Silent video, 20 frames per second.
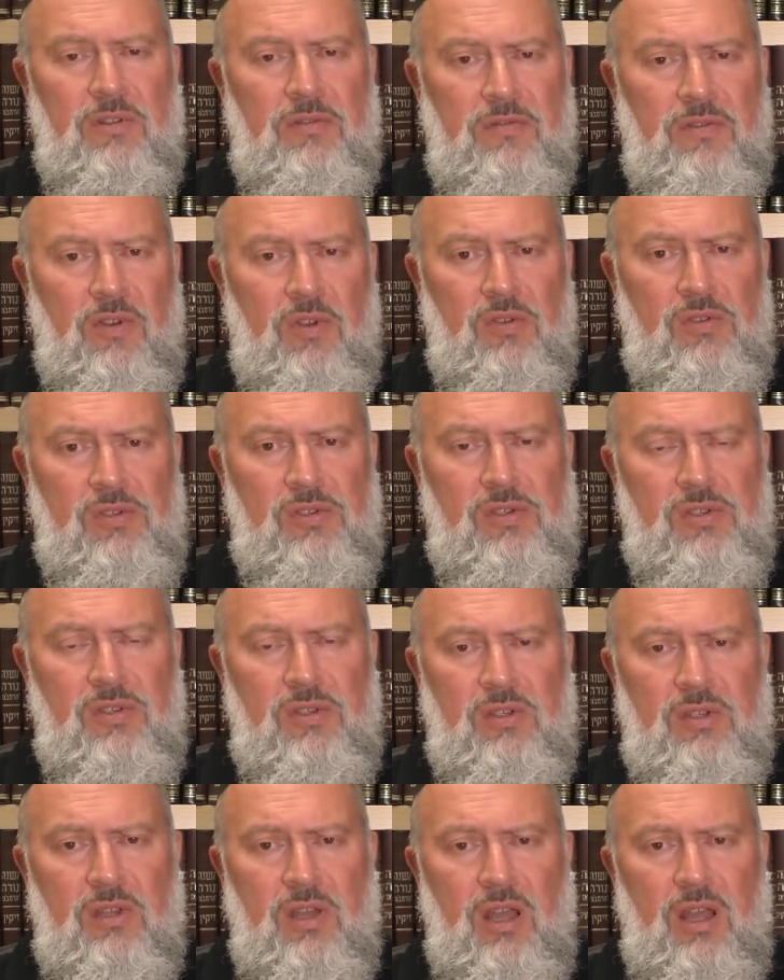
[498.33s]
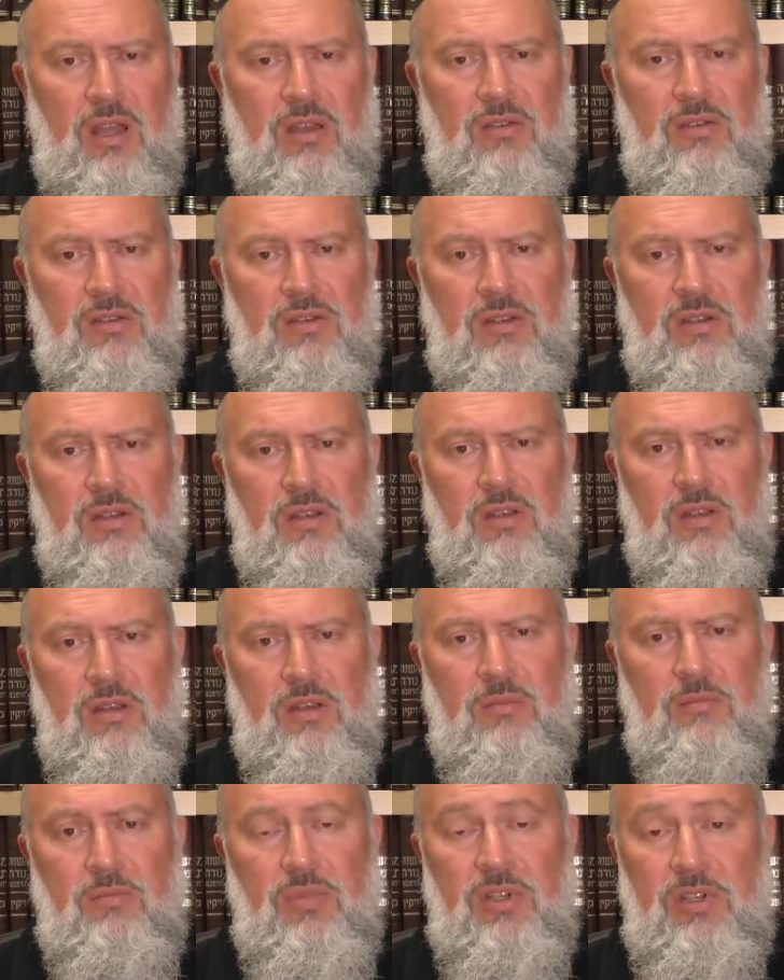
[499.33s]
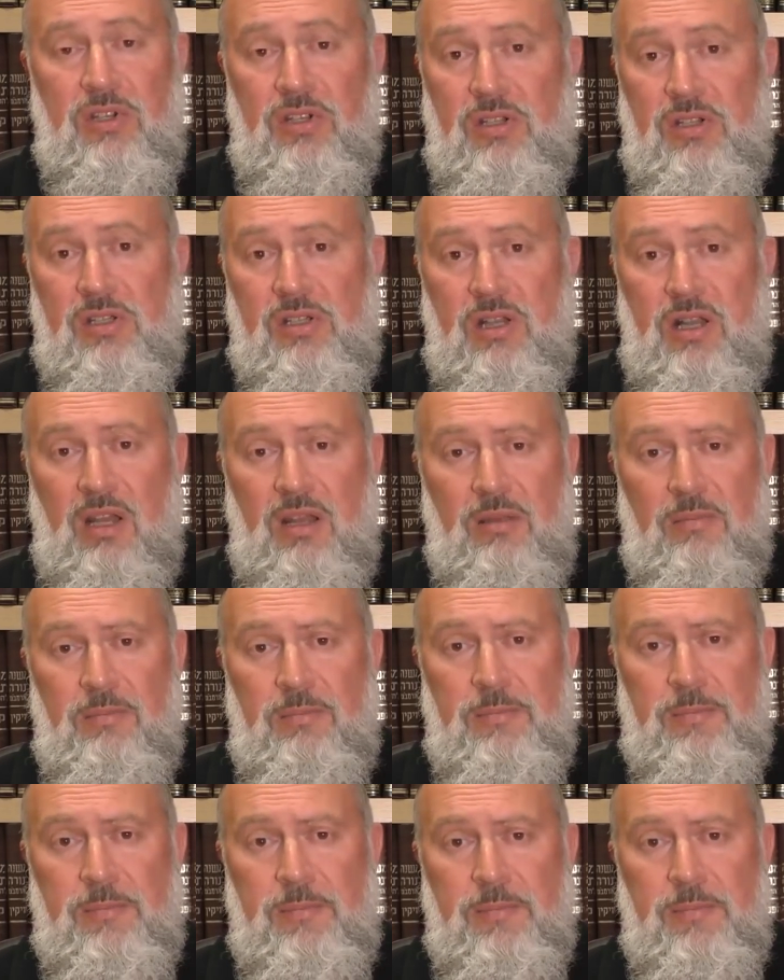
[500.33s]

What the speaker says: false and pernicious claim.